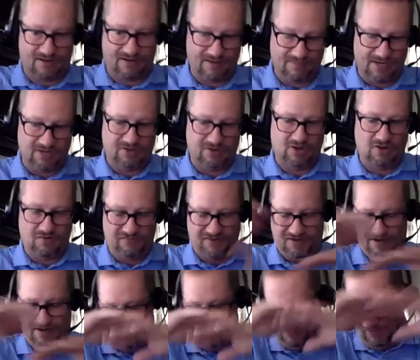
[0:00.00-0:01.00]
about
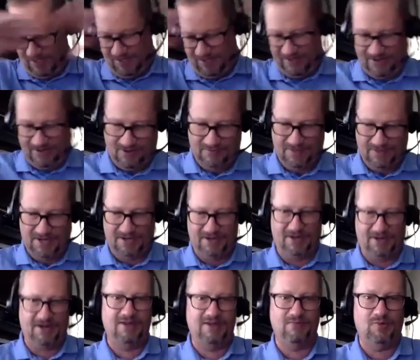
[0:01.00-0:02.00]
COVID. I don't want to hear about it
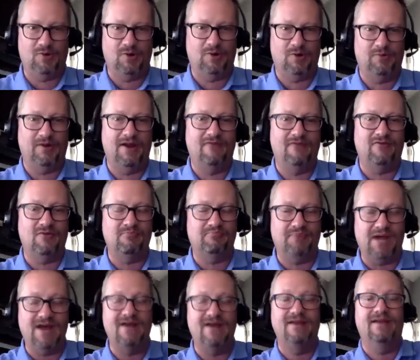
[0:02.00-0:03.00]
anymore, or whatever.
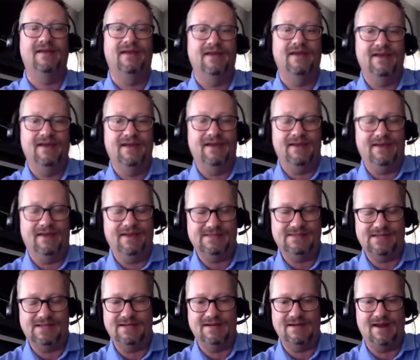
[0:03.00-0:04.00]
But
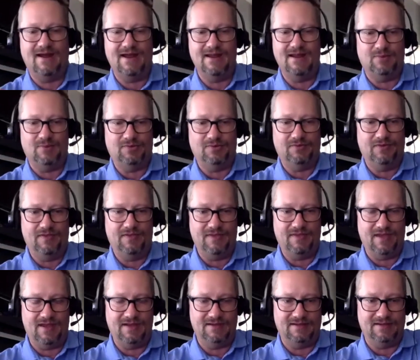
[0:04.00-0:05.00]
it's undeniable
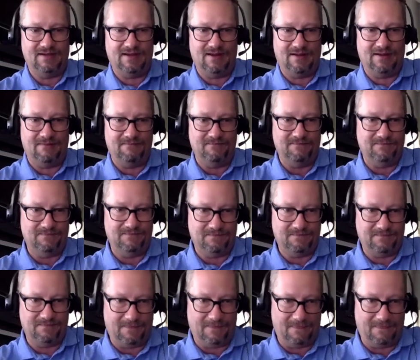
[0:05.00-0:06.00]
that
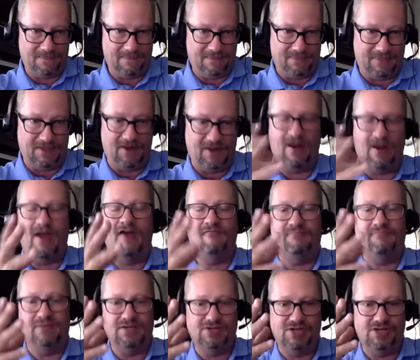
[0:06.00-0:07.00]
there
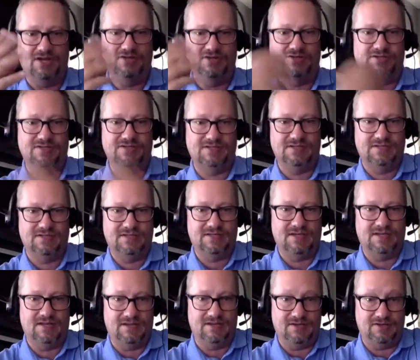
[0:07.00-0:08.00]
have been changes
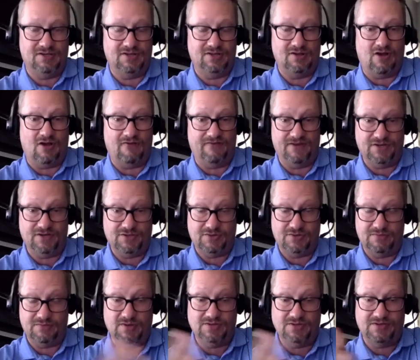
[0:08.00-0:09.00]
to the golf
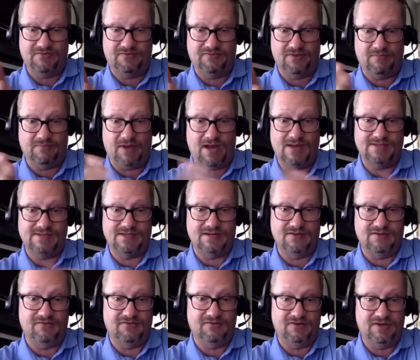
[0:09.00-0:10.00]
industry, mostly for the
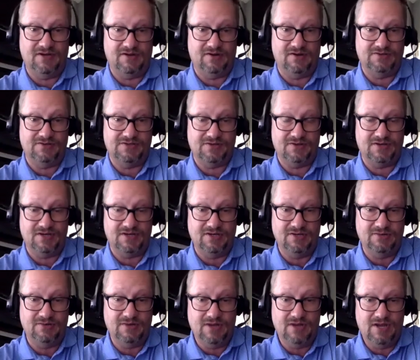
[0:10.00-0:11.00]
positive here. So can
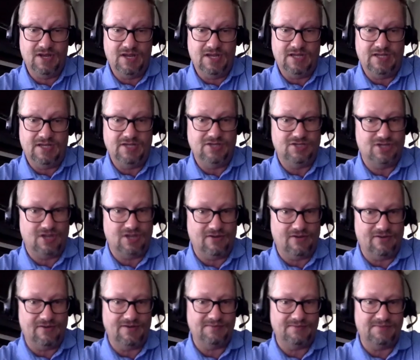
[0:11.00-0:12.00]
you share a
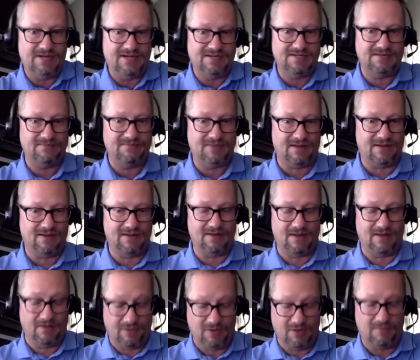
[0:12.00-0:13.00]
little bit
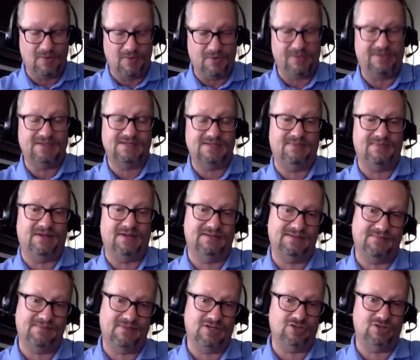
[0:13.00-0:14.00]
with us about
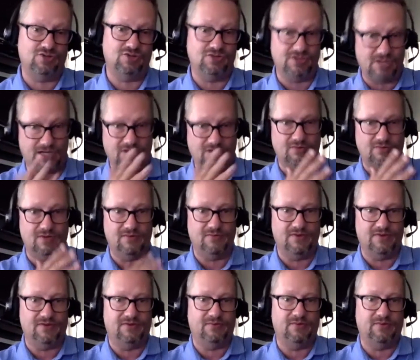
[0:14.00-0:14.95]
some of the trajectory with